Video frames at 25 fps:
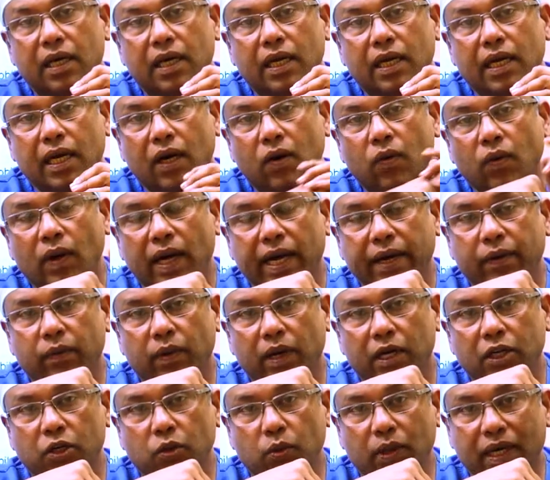Now, I
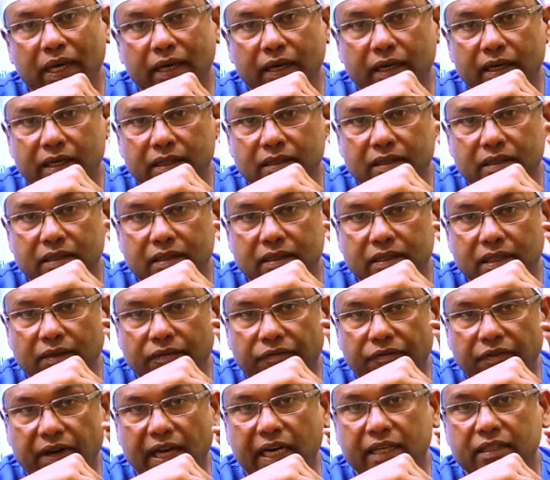want to address the
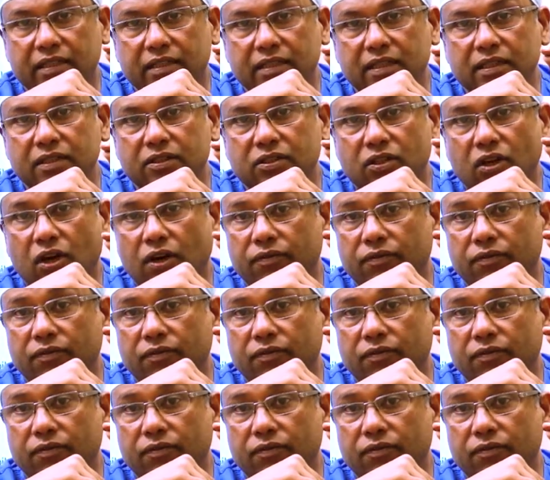fractures